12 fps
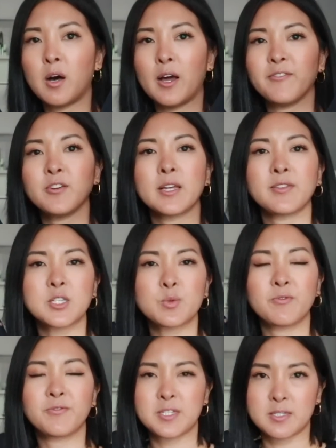I feel like this
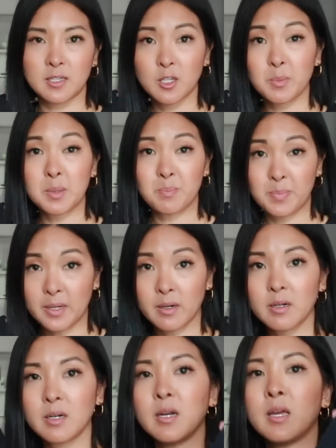one fits a little bit
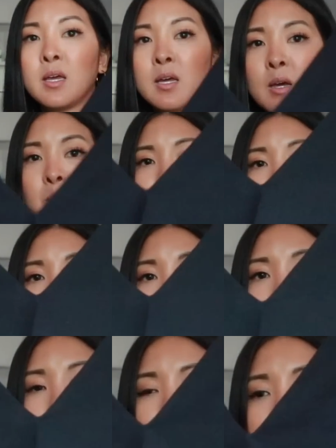bigger, but this
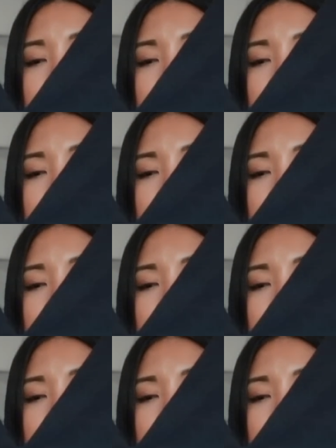one is